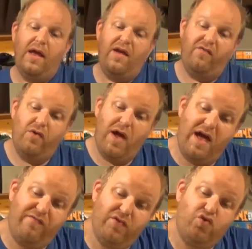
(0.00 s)
If you
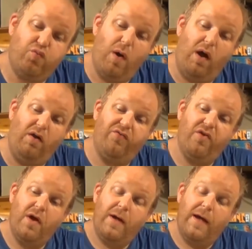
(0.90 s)
have a twelve,
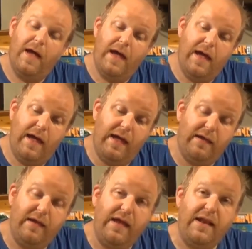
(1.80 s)

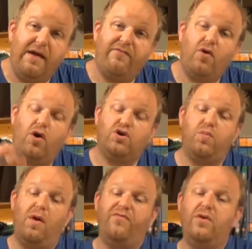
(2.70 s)
Uh, eleven or
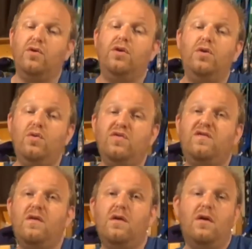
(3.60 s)
twelve, you lose
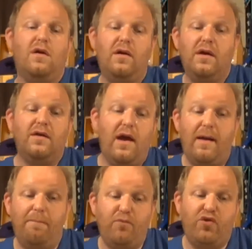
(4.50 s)
your
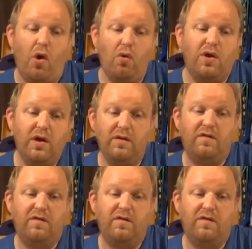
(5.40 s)
um, token.